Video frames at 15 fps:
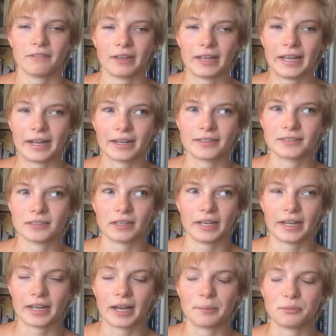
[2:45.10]

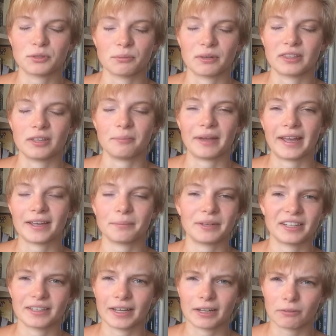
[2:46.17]
hiccups with the bank
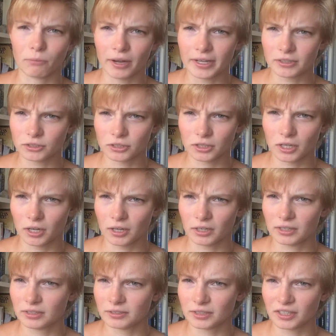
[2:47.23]
being like, why is your card
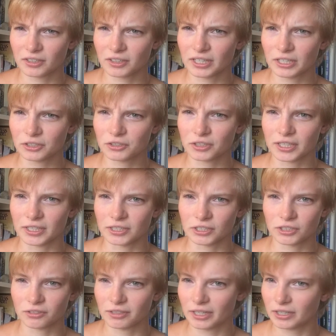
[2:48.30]
in this other country?
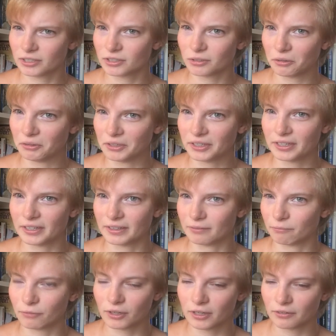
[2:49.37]
Did you get it stolen?
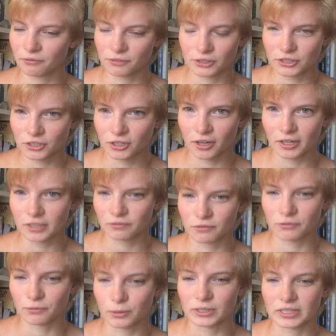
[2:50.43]
And we're going to freeze your cards
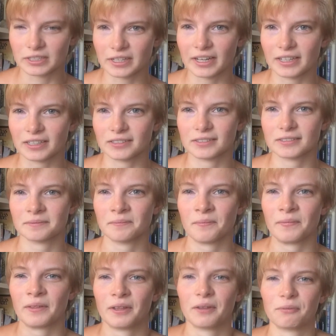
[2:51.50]
for 14 days,
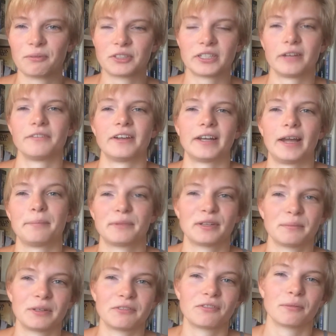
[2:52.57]
which I've had happen
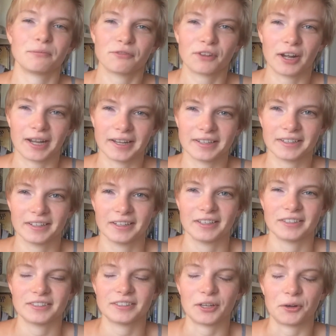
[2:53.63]
to me from fraud.
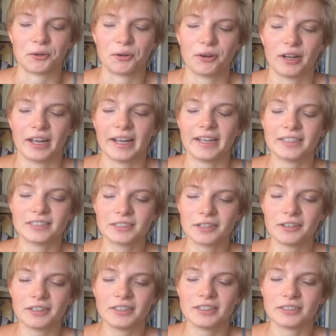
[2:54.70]
So it's
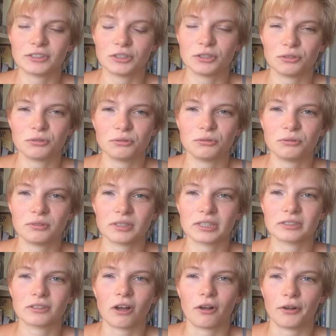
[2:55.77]
good to
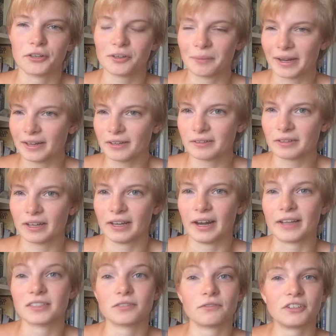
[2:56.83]
call your bank and
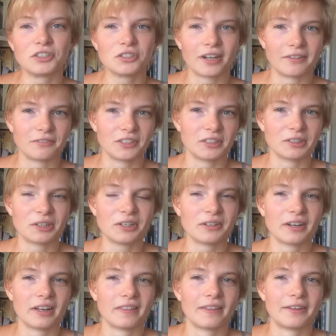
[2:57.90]
ask for a travel alert,
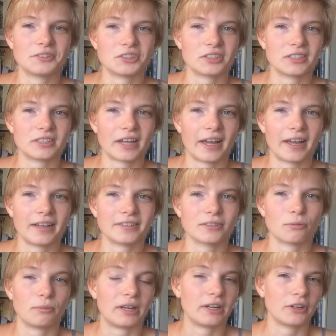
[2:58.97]
and they'll just ask
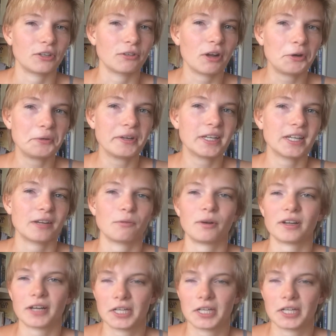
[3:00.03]
when are you going and what